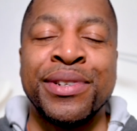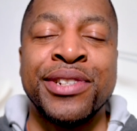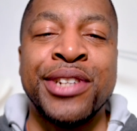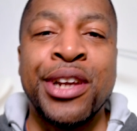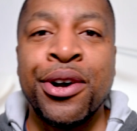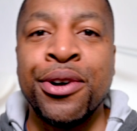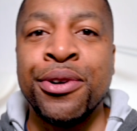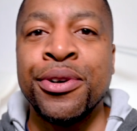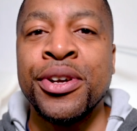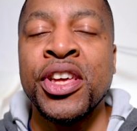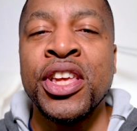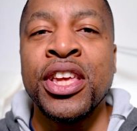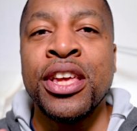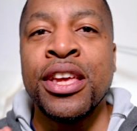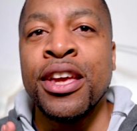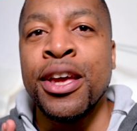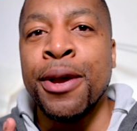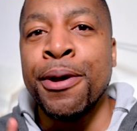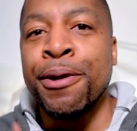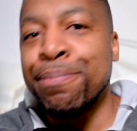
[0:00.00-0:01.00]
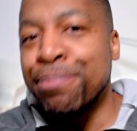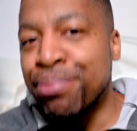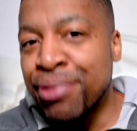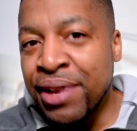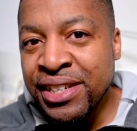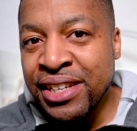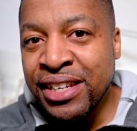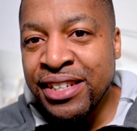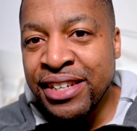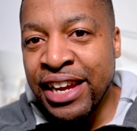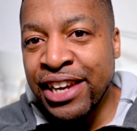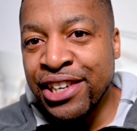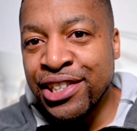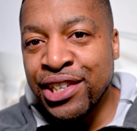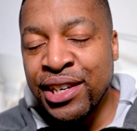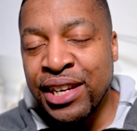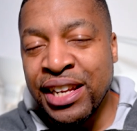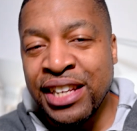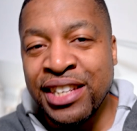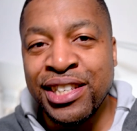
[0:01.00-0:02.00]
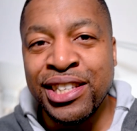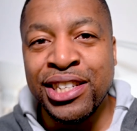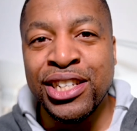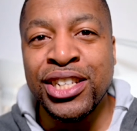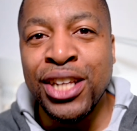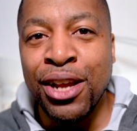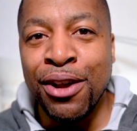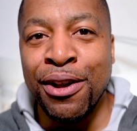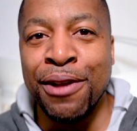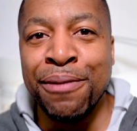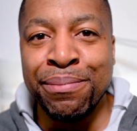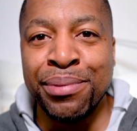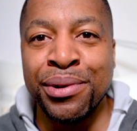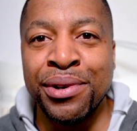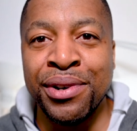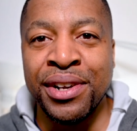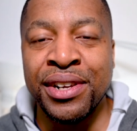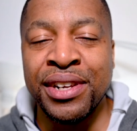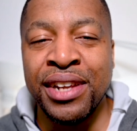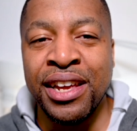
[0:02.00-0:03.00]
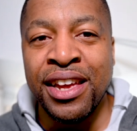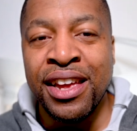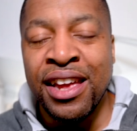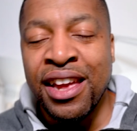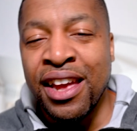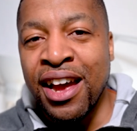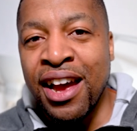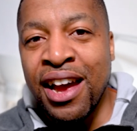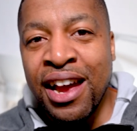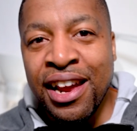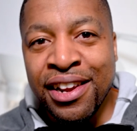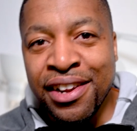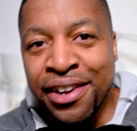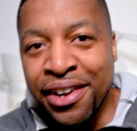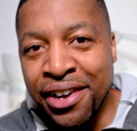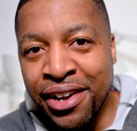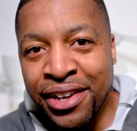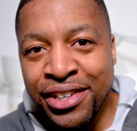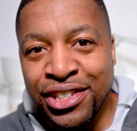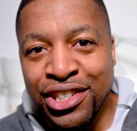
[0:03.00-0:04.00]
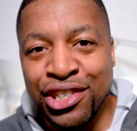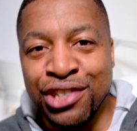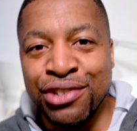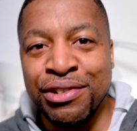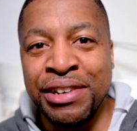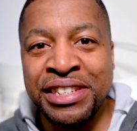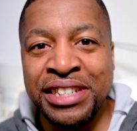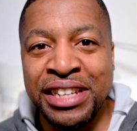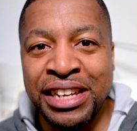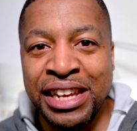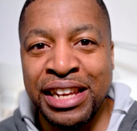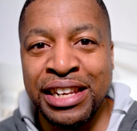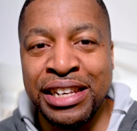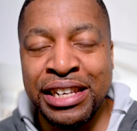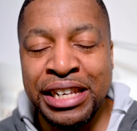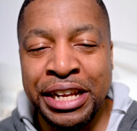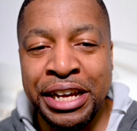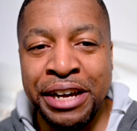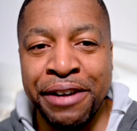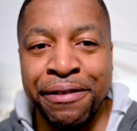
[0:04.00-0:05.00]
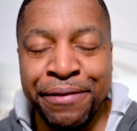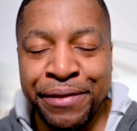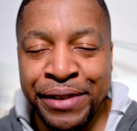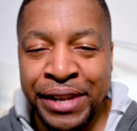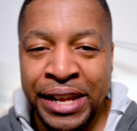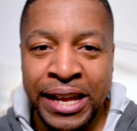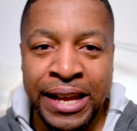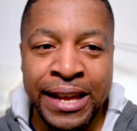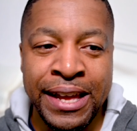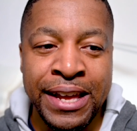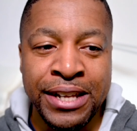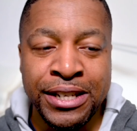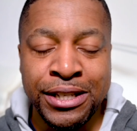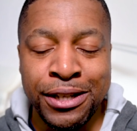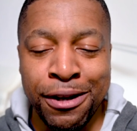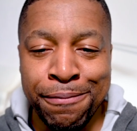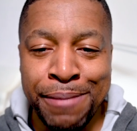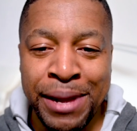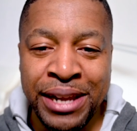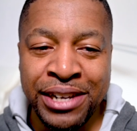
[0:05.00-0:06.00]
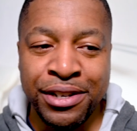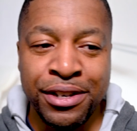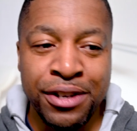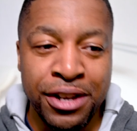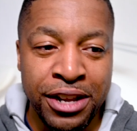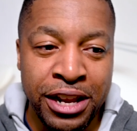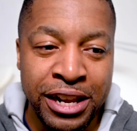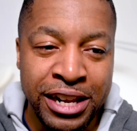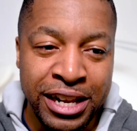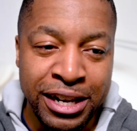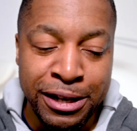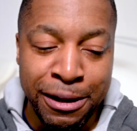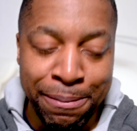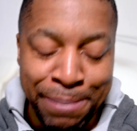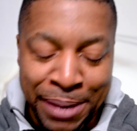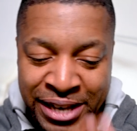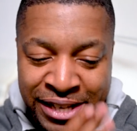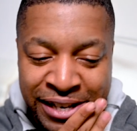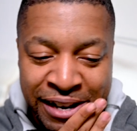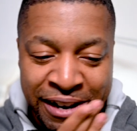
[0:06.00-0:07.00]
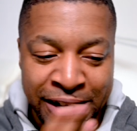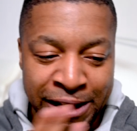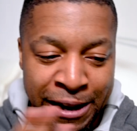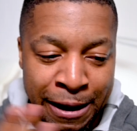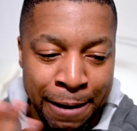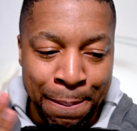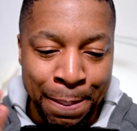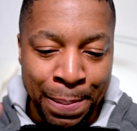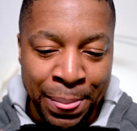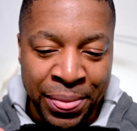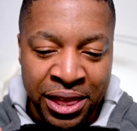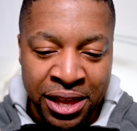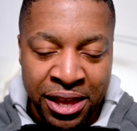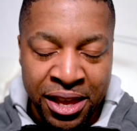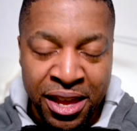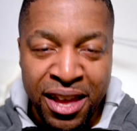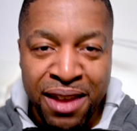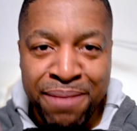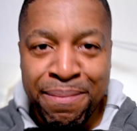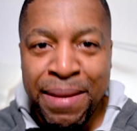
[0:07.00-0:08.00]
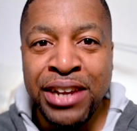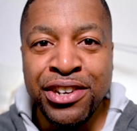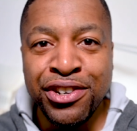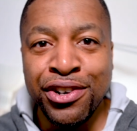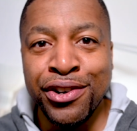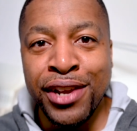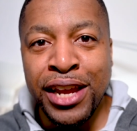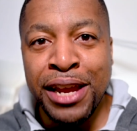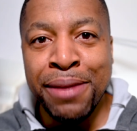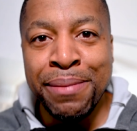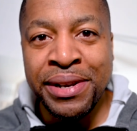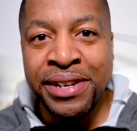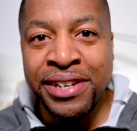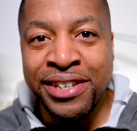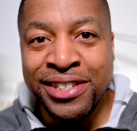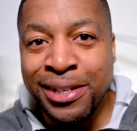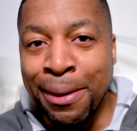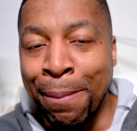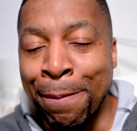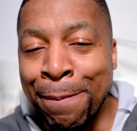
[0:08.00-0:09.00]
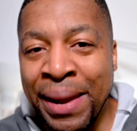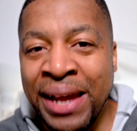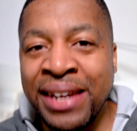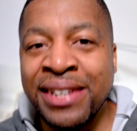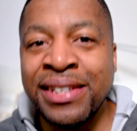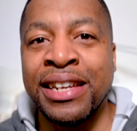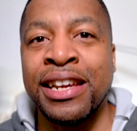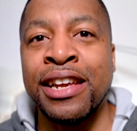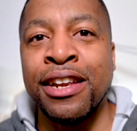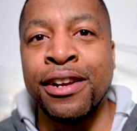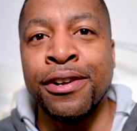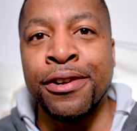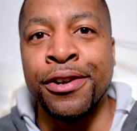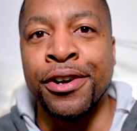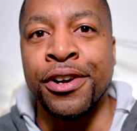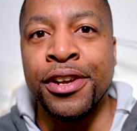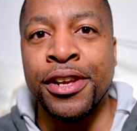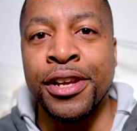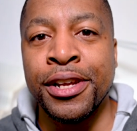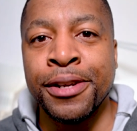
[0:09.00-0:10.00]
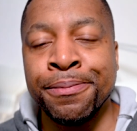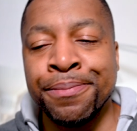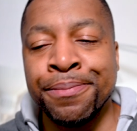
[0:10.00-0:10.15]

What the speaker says: So presentation is so important. I can't stress it enough, yeah? So basically make sure your image is the best it can look